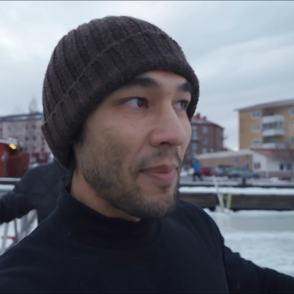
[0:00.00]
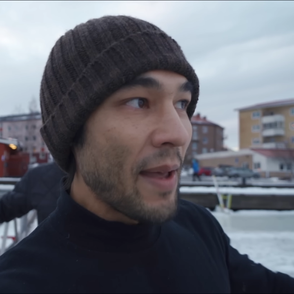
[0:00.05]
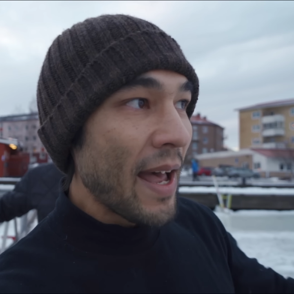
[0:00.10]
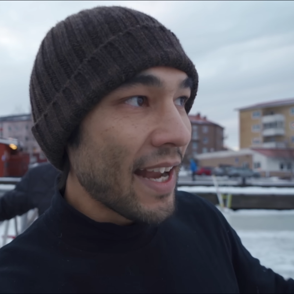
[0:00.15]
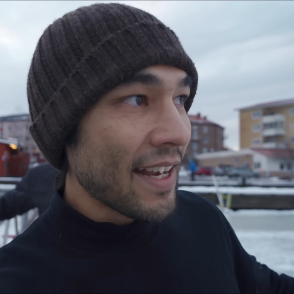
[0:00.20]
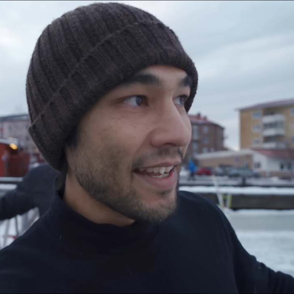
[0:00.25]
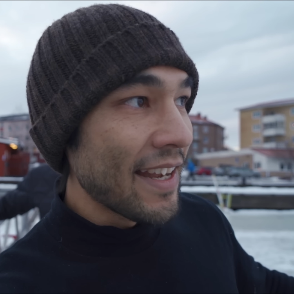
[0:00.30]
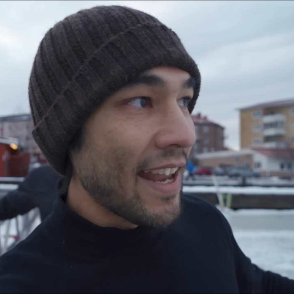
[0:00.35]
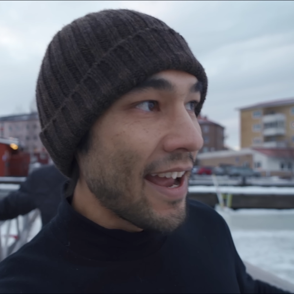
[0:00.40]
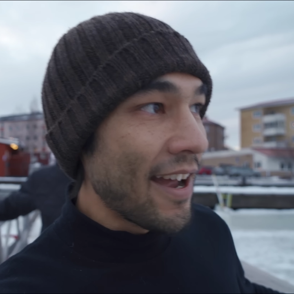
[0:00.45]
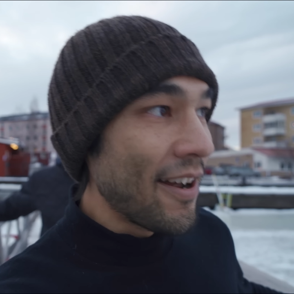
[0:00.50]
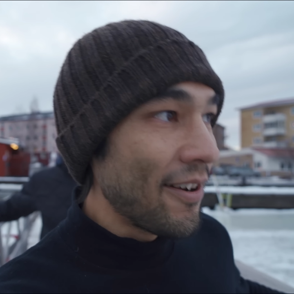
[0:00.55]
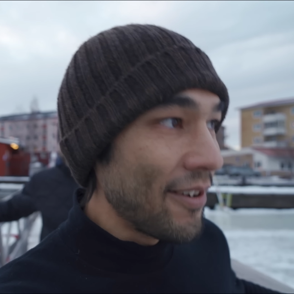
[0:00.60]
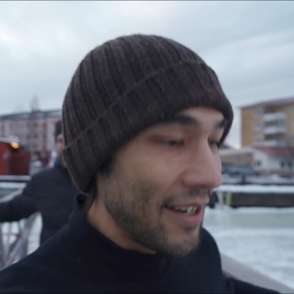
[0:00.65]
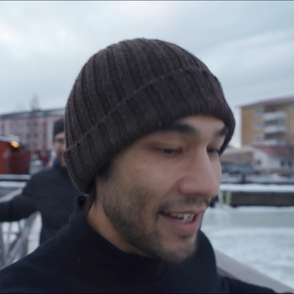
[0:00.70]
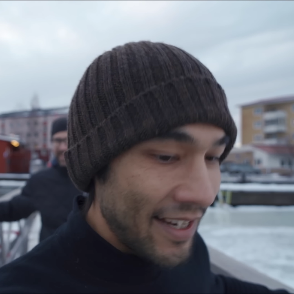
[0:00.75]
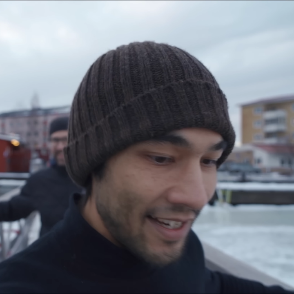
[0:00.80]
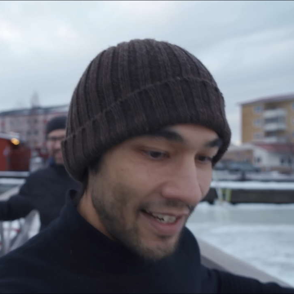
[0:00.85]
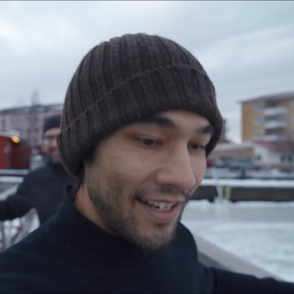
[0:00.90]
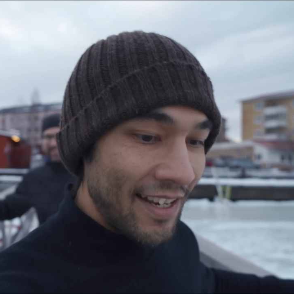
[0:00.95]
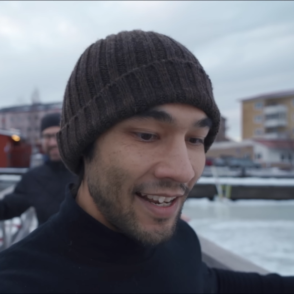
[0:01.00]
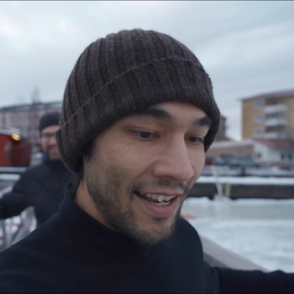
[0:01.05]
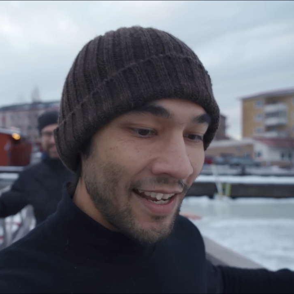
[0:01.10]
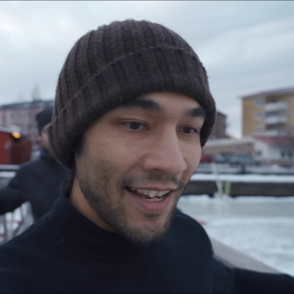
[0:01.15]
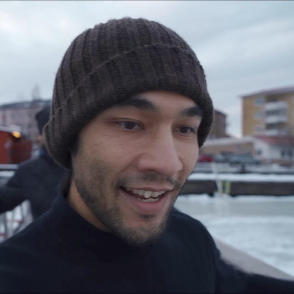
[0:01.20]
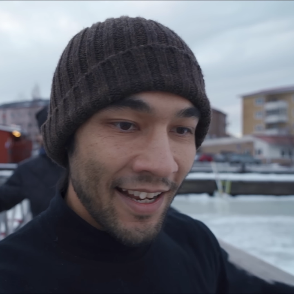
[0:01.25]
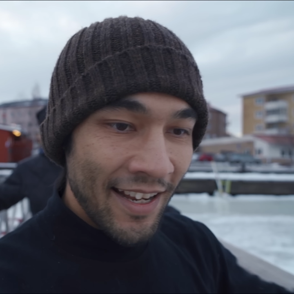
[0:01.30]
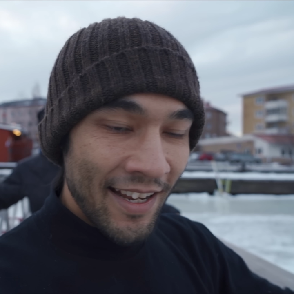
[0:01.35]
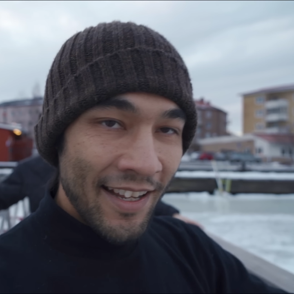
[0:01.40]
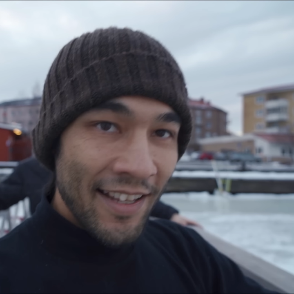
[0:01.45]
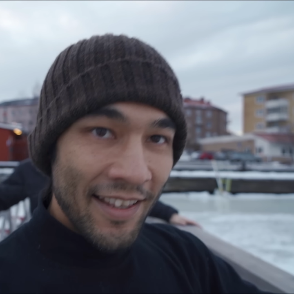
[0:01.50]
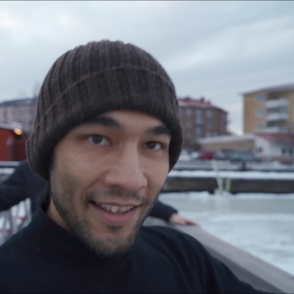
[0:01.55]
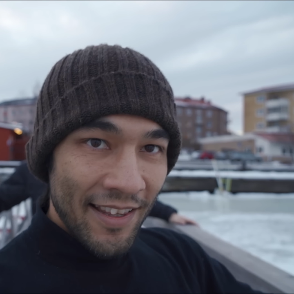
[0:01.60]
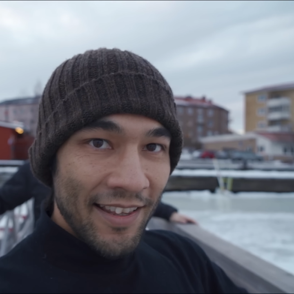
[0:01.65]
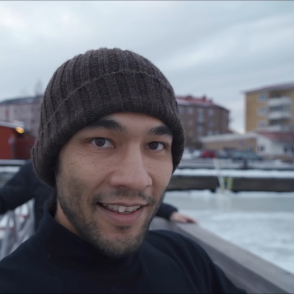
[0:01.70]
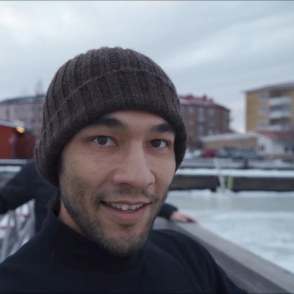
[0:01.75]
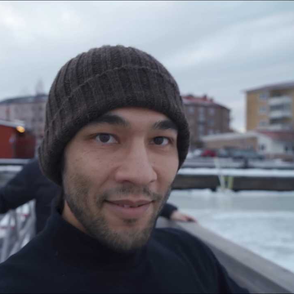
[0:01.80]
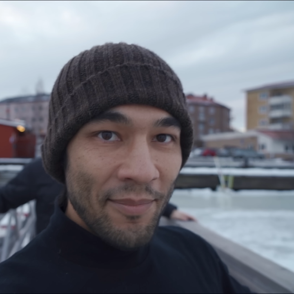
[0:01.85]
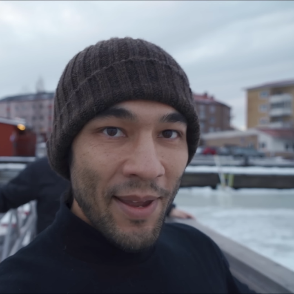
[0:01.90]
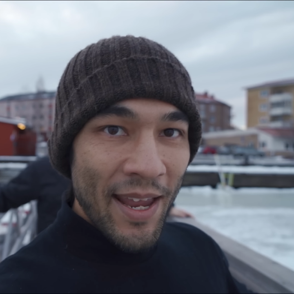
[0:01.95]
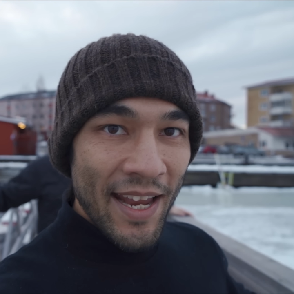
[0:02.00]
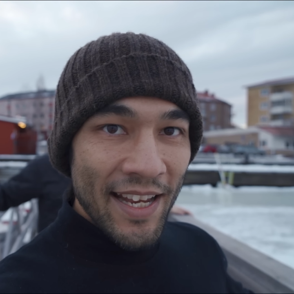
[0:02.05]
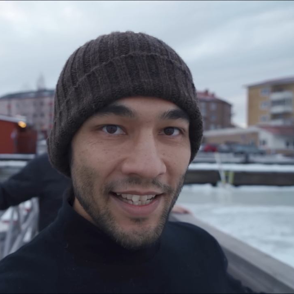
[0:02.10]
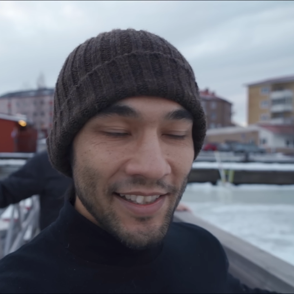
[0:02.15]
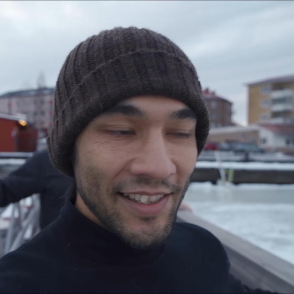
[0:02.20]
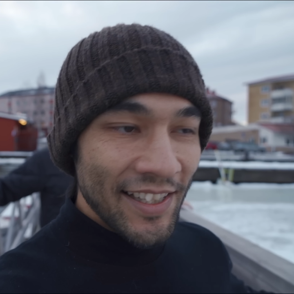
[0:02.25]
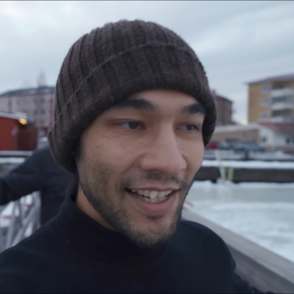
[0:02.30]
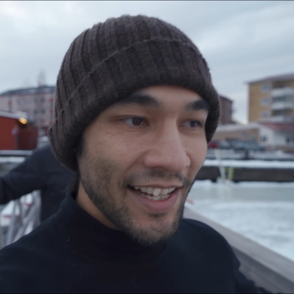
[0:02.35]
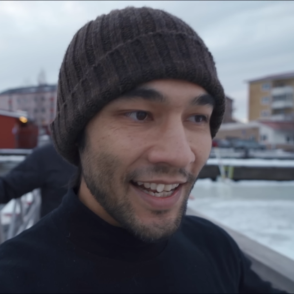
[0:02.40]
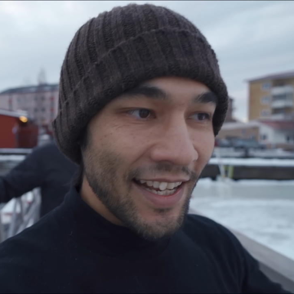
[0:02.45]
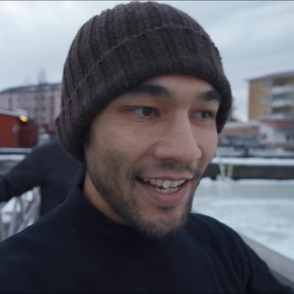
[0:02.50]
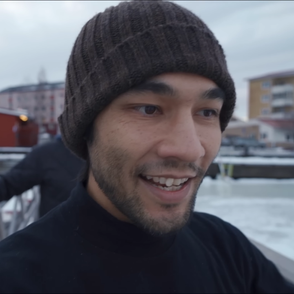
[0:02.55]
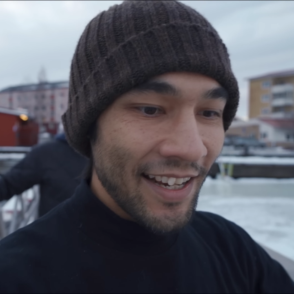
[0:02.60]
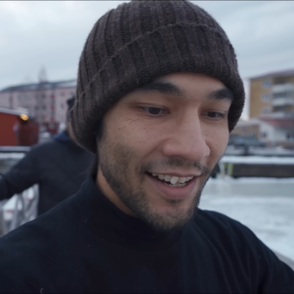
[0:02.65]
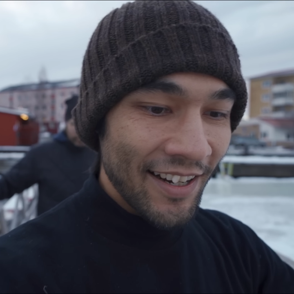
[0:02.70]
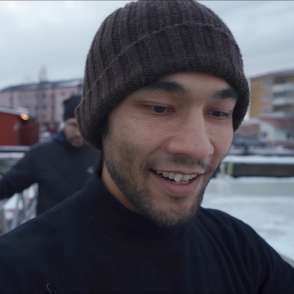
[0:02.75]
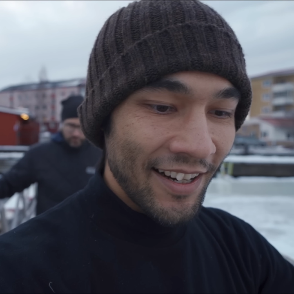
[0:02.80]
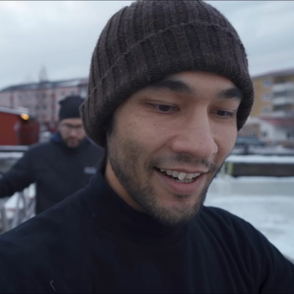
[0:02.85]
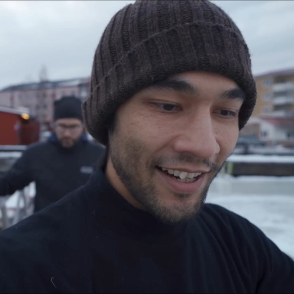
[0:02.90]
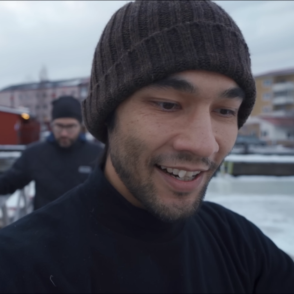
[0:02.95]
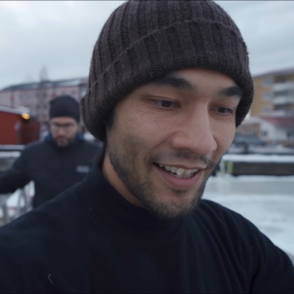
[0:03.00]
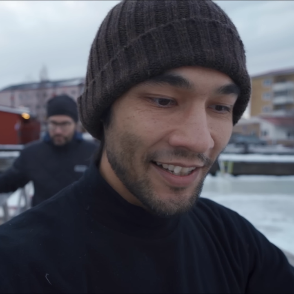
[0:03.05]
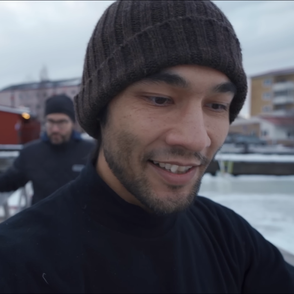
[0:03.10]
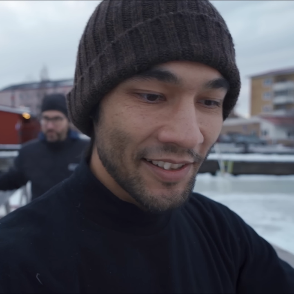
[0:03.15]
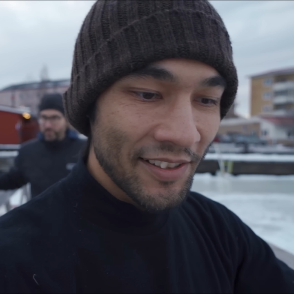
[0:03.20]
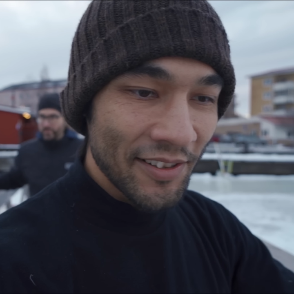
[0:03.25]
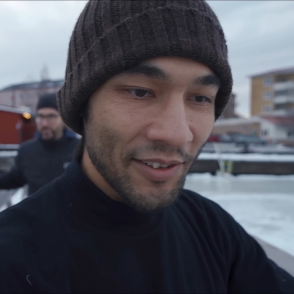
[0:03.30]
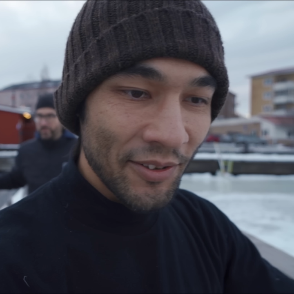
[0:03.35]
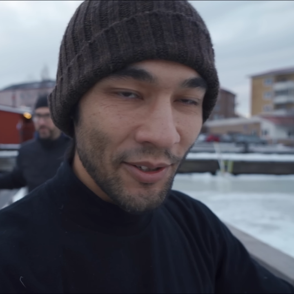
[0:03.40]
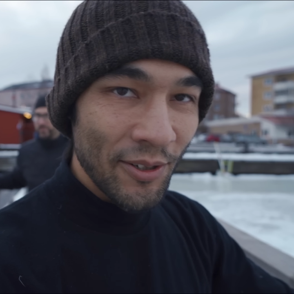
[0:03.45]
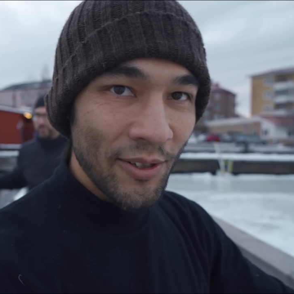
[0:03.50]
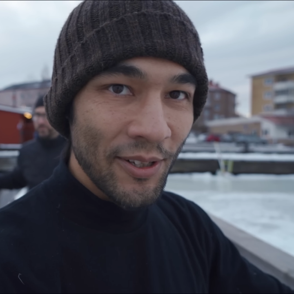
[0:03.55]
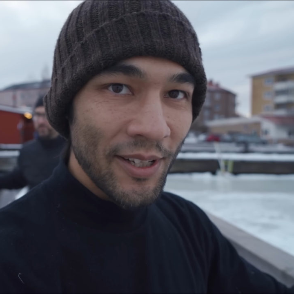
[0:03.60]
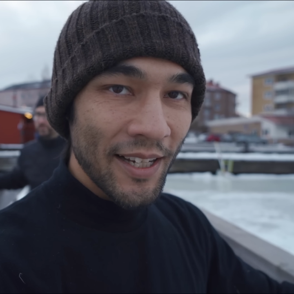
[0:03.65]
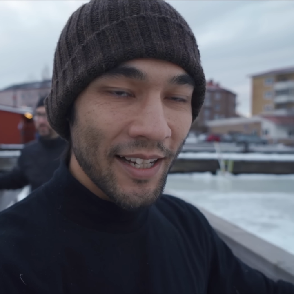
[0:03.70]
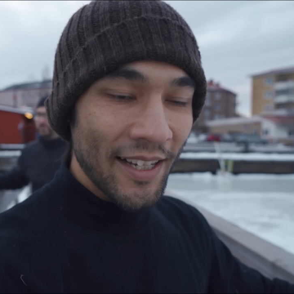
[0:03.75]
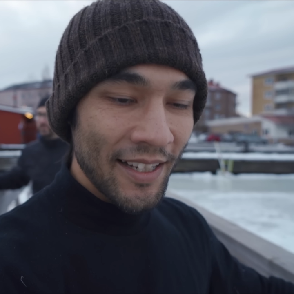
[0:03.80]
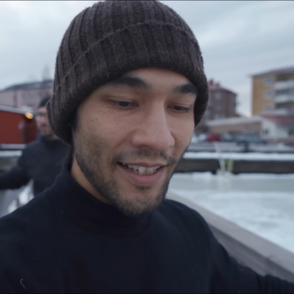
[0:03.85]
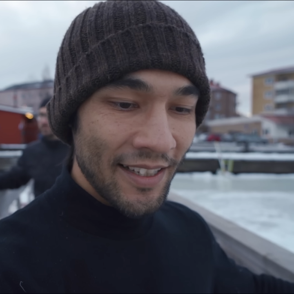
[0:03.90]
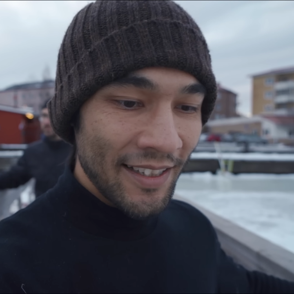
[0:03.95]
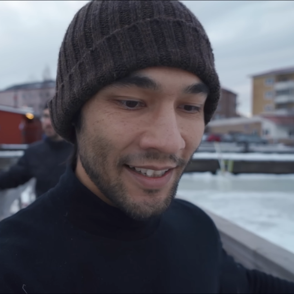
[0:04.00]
back now in the main city here, Luleå.